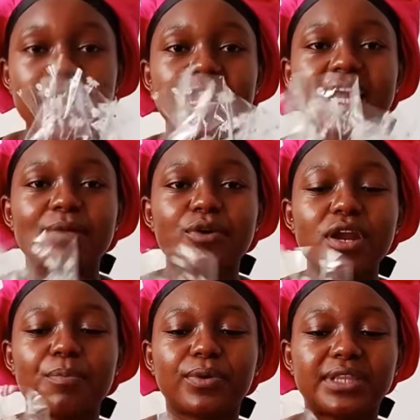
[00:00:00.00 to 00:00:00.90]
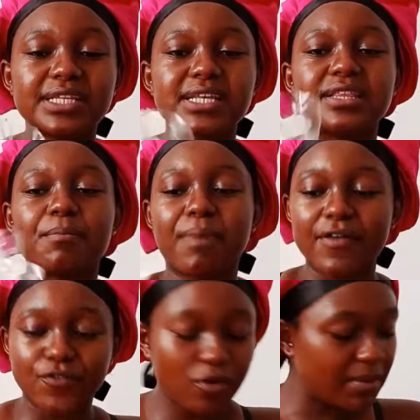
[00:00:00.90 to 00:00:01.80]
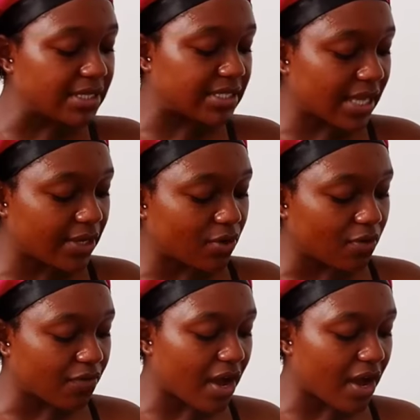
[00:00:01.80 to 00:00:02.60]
I'm gonna put this in the bathroom instead of